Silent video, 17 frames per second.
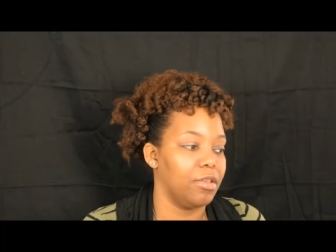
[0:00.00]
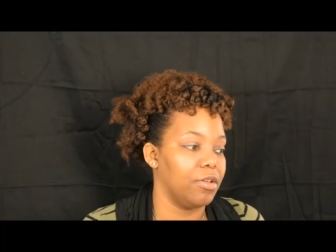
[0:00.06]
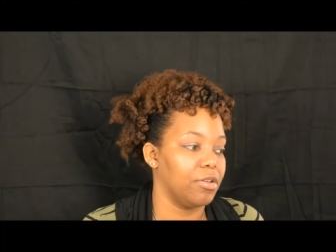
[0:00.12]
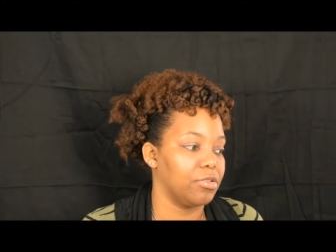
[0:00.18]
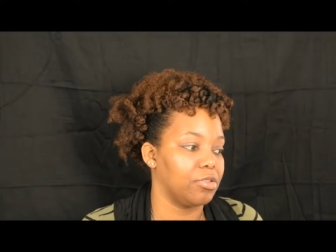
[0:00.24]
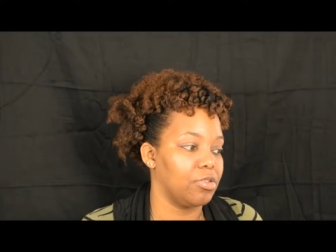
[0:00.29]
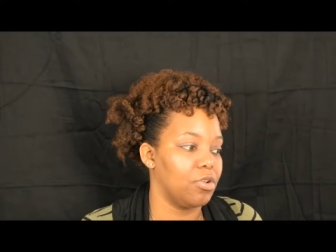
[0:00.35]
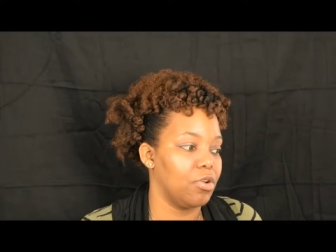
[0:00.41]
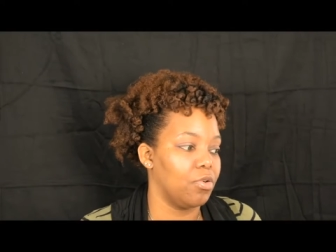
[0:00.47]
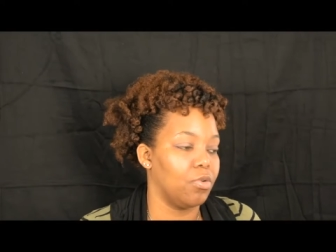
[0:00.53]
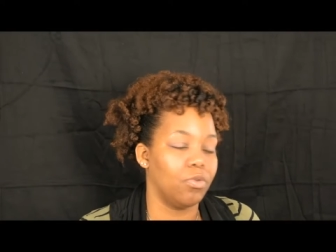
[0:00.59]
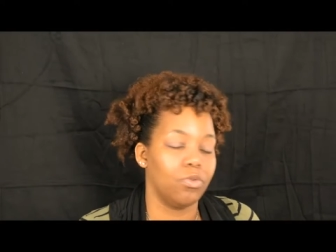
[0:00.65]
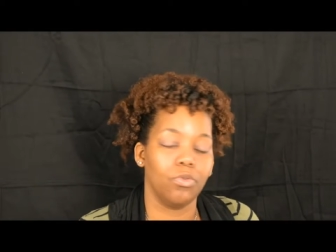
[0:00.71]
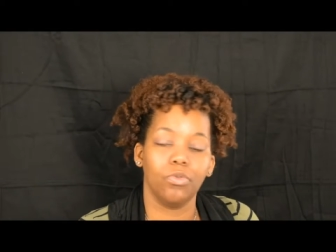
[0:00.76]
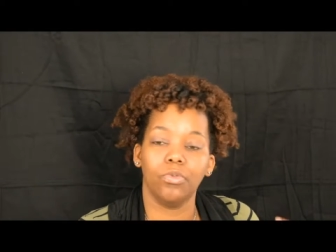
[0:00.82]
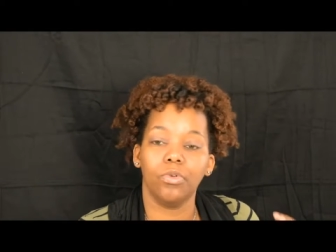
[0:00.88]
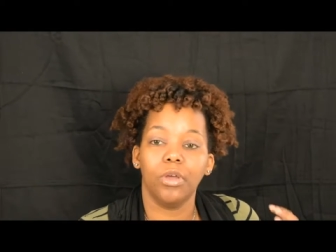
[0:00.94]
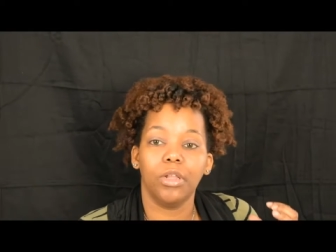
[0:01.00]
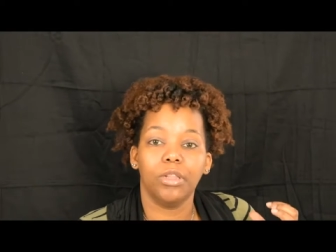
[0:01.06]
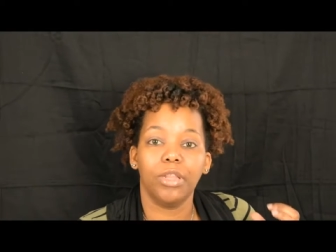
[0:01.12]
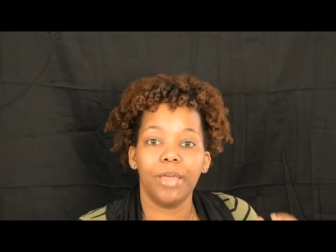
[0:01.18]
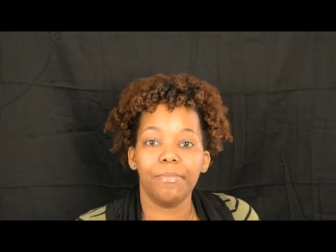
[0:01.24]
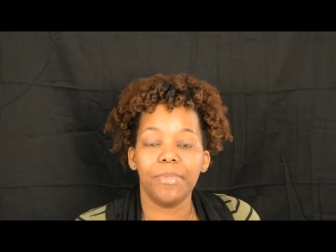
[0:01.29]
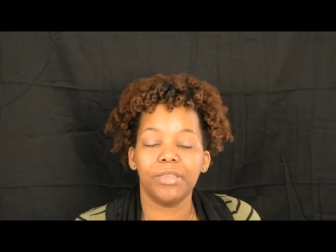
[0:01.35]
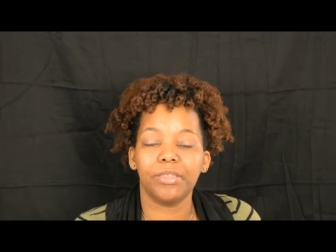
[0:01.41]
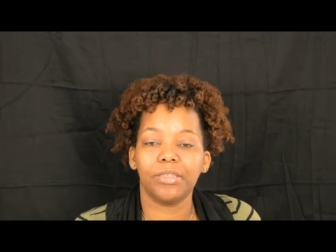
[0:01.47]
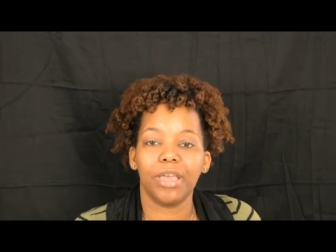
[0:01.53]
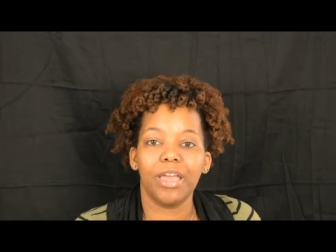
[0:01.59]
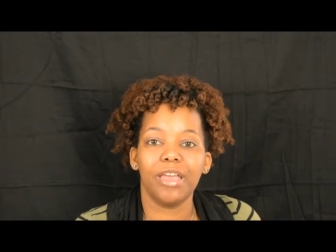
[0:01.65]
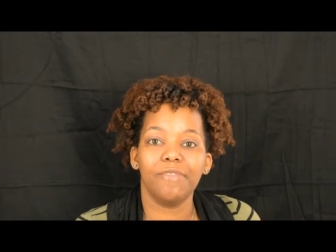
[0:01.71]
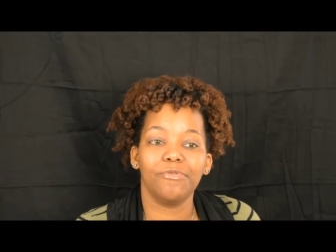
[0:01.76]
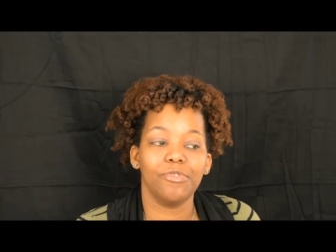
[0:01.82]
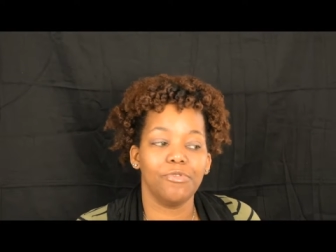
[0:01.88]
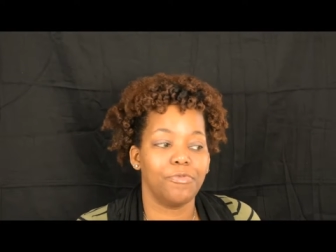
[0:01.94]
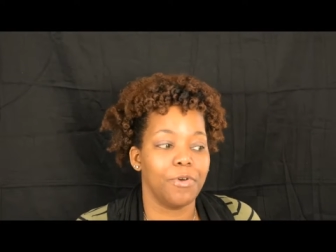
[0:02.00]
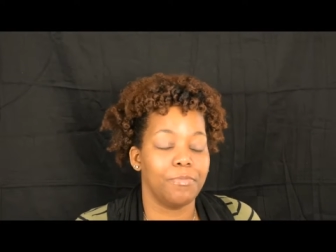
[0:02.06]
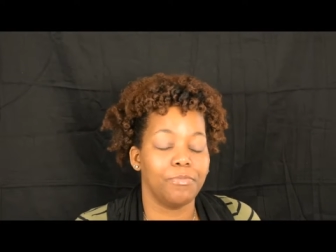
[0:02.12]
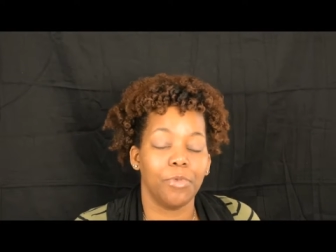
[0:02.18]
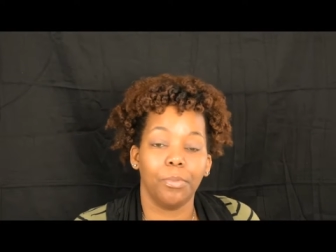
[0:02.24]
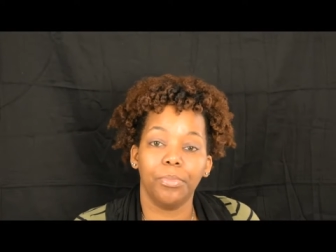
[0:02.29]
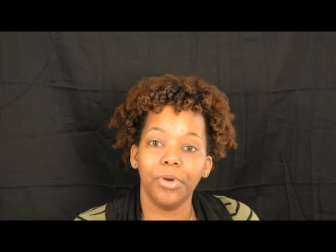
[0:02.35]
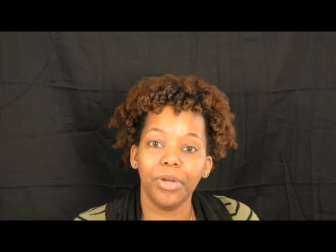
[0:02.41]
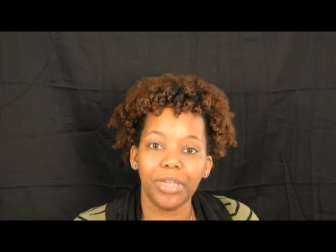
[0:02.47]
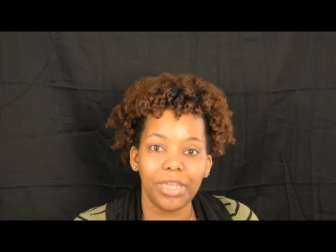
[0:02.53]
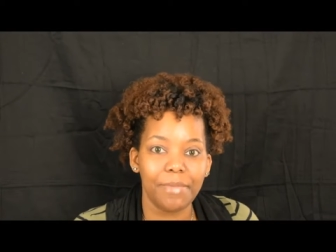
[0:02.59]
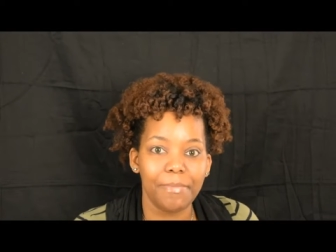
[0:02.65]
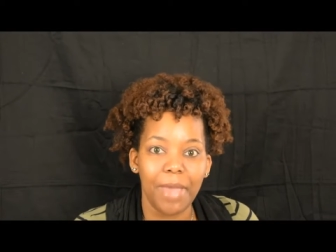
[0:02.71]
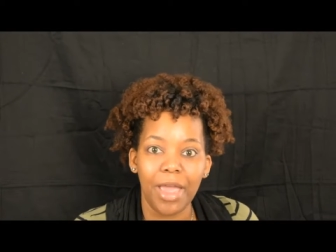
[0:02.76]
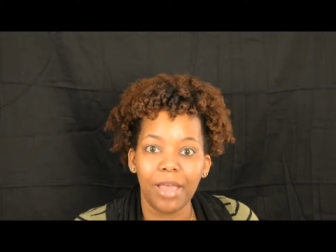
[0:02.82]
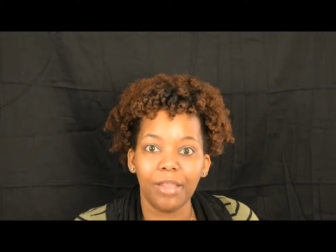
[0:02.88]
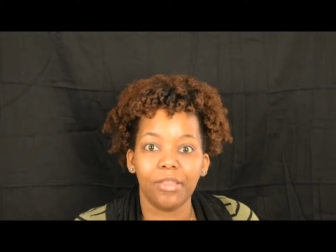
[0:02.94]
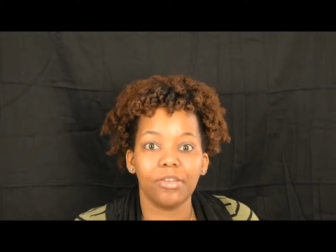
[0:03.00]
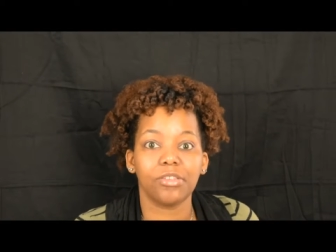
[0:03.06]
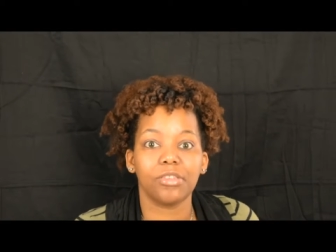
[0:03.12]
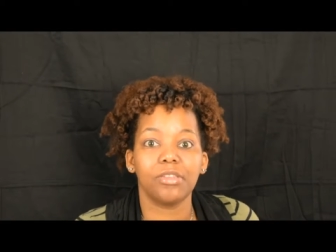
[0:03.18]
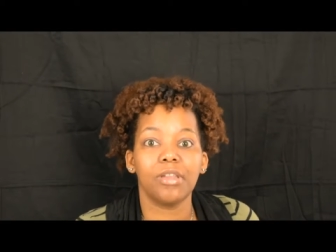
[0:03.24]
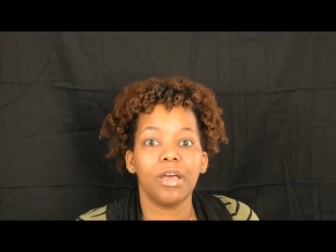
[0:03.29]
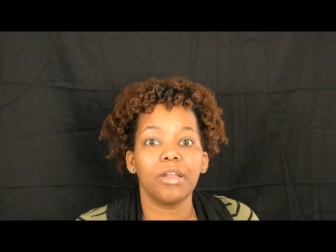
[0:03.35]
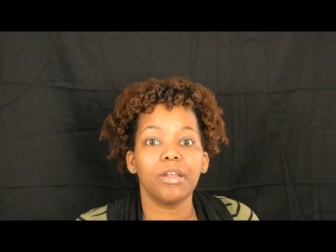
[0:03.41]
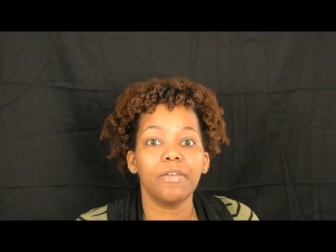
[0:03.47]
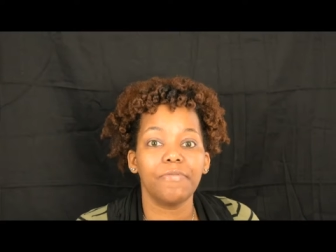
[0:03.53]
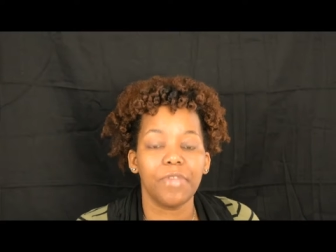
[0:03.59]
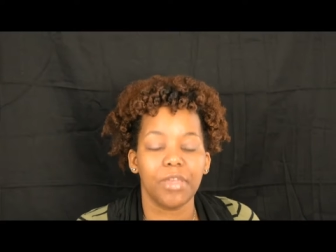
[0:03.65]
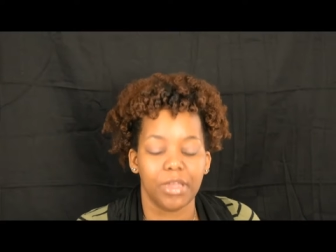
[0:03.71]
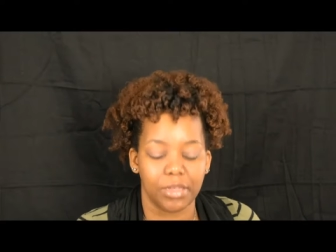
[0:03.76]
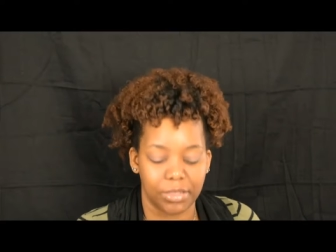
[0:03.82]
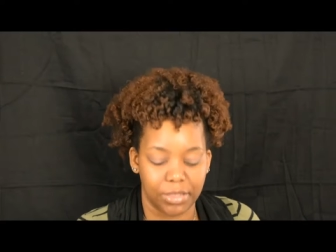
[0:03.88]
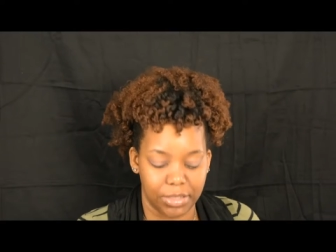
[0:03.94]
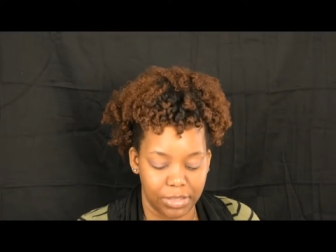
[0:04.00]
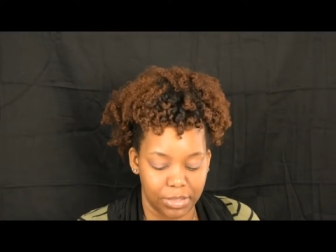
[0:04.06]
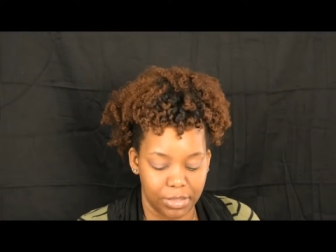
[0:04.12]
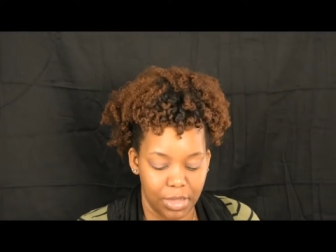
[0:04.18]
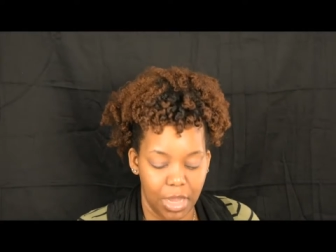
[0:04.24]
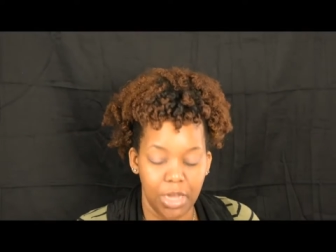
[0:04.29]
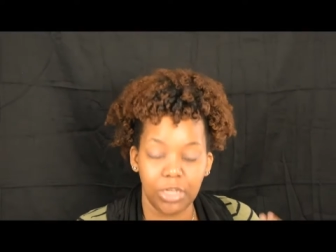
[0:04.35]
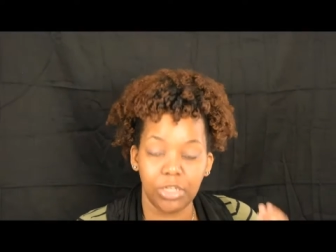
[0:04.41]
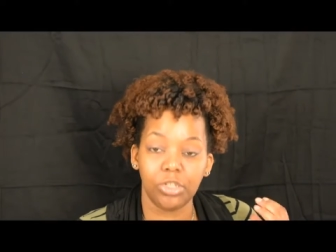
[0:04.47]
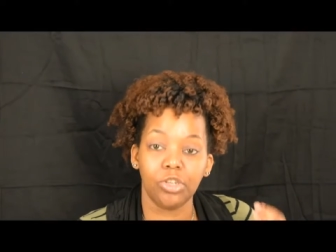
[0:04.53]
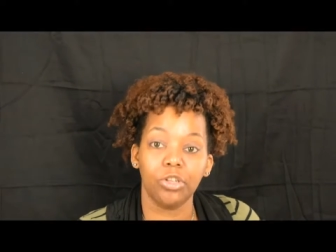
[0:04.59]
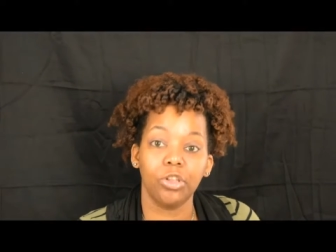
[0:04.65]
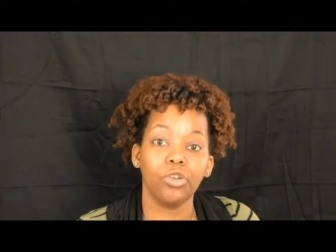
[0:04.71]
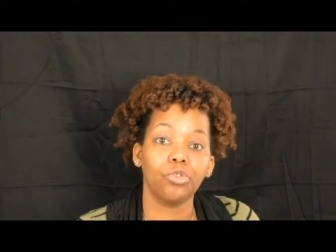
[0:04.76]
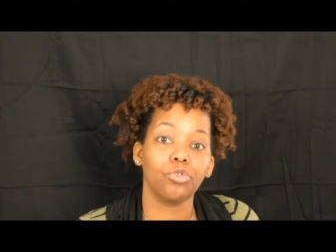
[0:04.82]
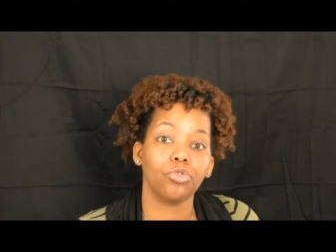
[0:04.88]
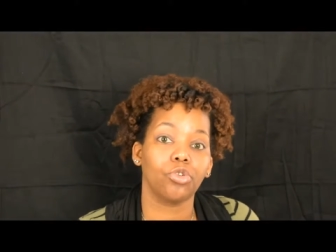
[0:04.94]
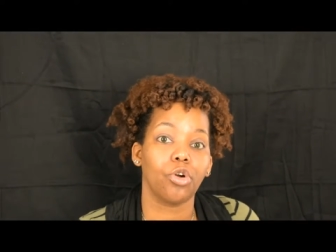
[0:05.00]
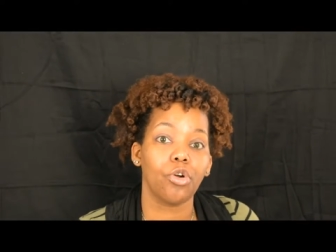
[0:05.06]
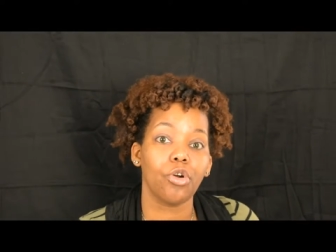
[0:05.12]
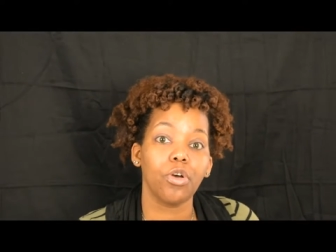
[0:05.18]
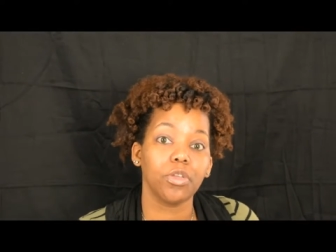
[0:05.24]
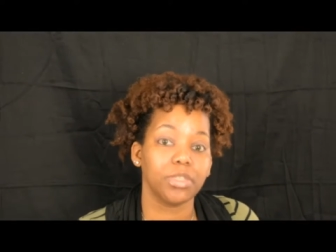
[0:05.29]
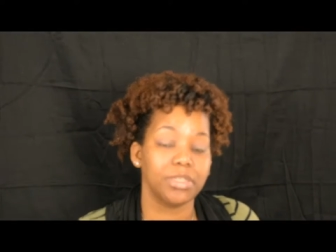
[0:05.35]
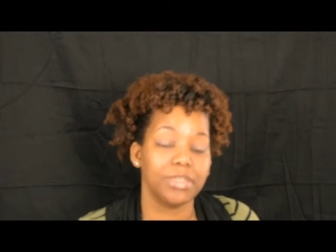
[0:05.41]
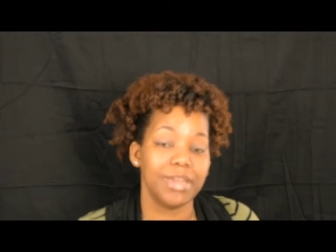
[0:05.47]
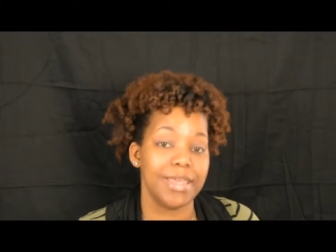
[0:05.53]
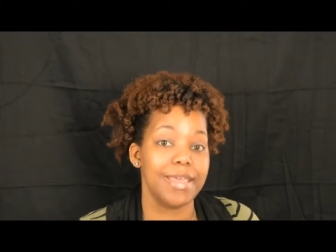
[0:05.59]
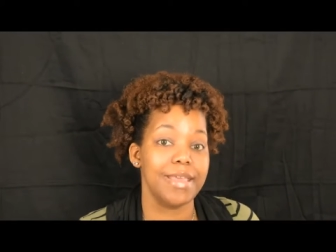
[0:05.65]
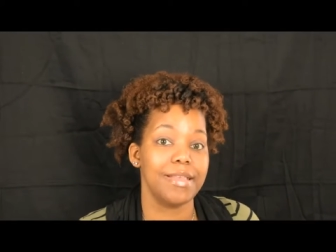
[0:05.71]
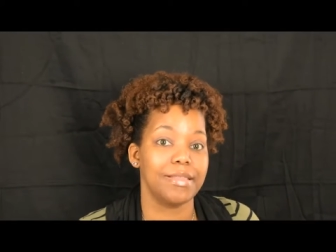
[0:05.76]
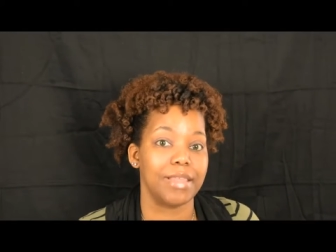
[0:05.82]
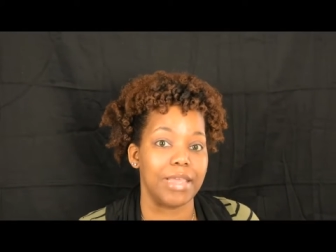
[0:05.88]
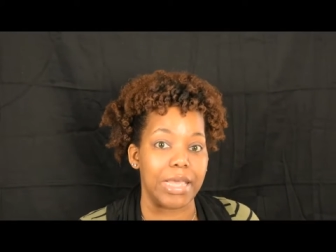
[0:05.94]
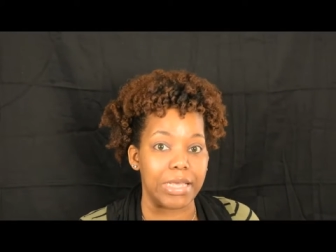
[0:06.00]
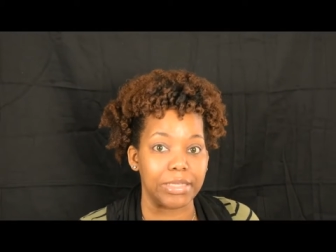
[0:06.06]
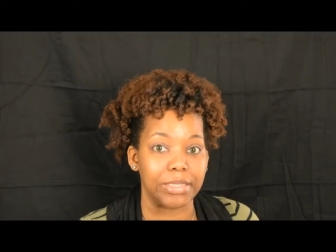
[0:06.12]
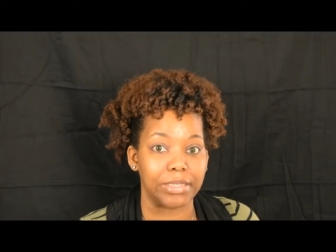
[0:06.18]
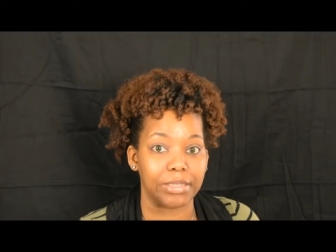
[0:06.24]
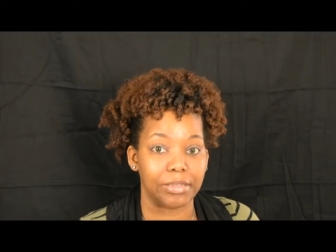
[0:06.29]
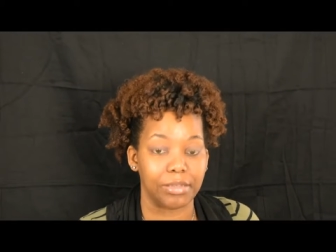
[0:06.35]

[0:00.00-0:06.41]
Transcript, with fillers: There's no let me save you from the boogeyman. There's none of this. And little girls need this.